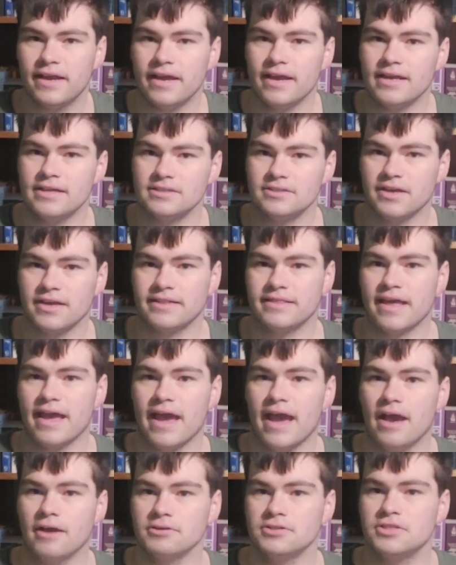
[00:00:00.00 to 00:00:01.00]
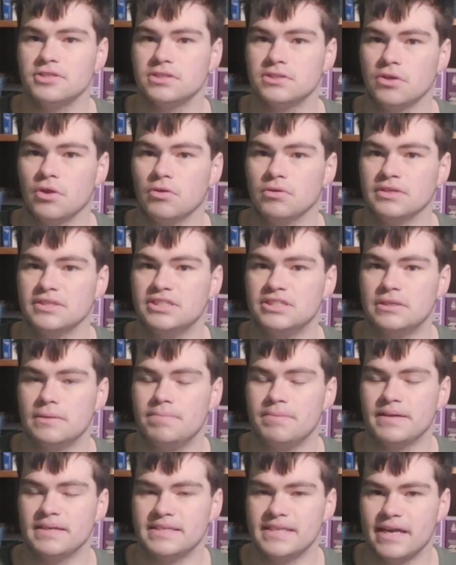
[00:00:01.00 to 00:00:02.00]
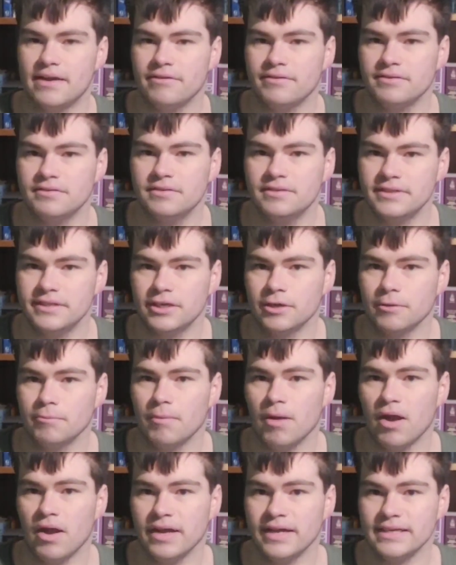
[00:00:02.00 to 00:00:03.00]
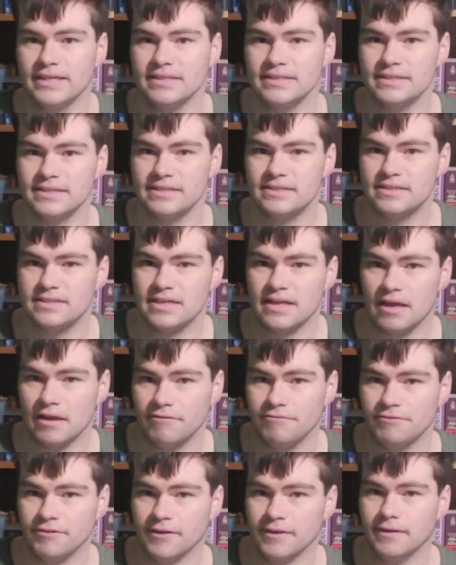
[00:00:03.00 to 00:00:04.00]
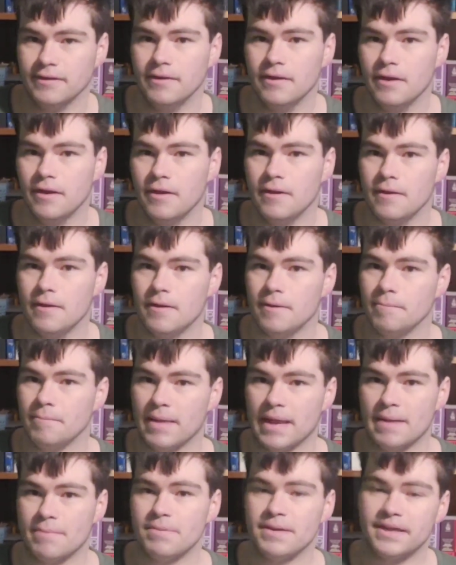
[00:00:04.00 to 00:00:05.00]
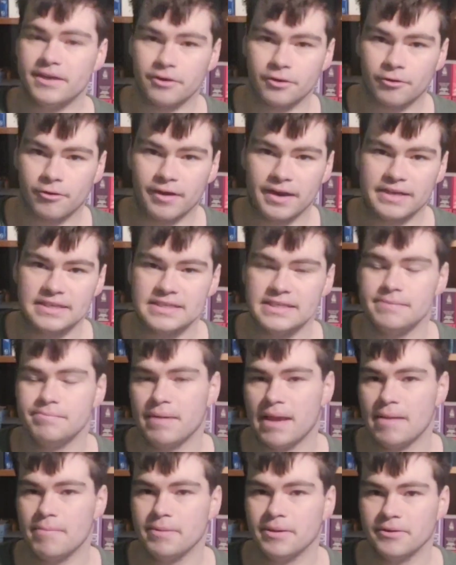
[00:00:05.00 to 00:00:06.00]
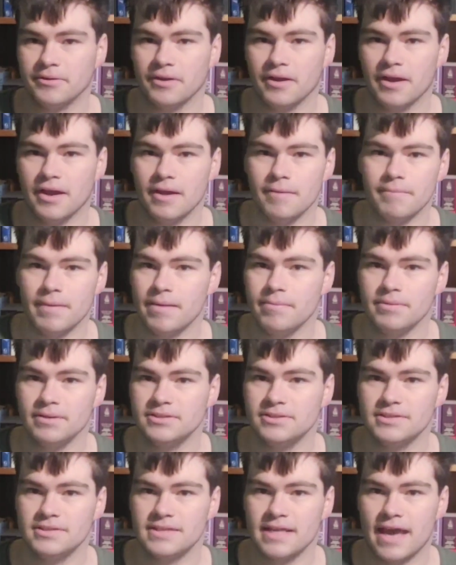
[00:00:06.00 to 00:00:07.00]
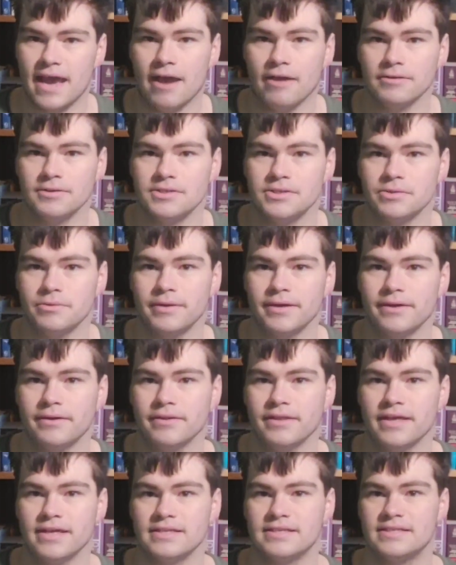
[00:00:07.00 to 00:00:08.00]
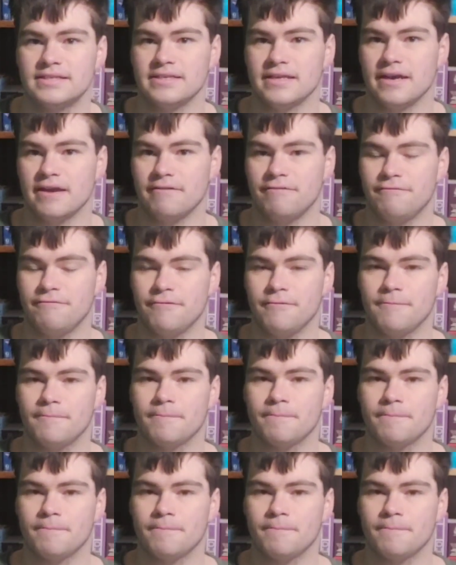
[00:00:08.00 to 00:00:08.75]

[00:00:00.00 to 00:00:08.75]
as like the house slowly chipping down your mind and stuff. And maybe you're crazy, maybe you're not, maybe it's just the house doing all that stuff.